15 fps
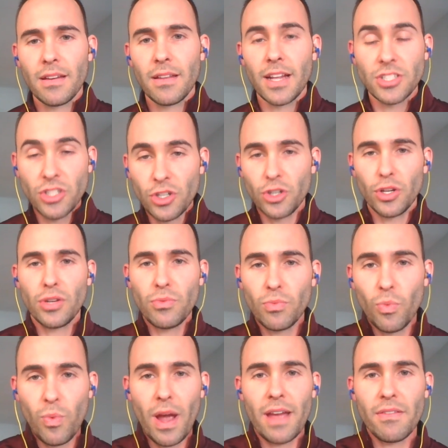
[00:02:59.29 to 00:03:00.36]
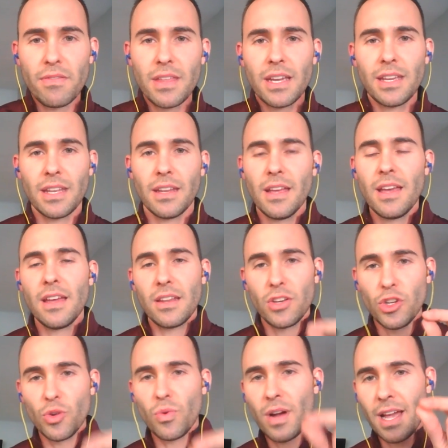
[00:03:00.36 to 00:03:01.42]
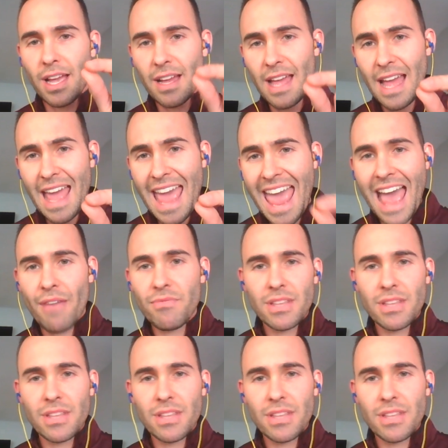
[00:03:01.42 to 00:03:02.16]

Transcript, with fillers: That's a good way of thinking. Do I have